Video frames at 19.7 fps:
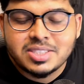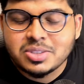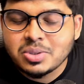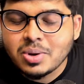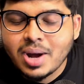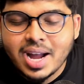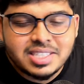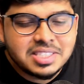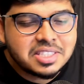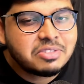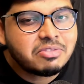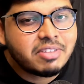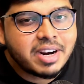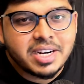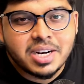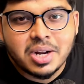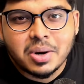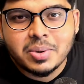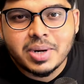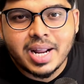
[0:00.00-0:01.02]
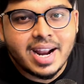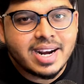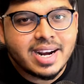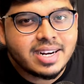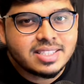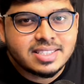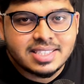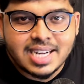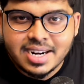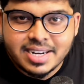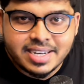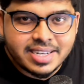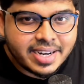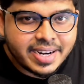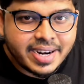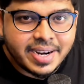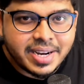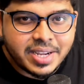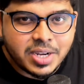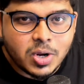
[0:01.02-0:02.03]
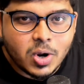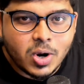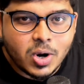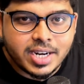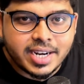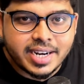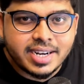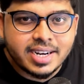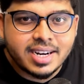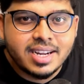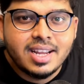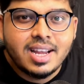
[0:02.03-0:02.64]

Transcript: So I just went out and started creating content.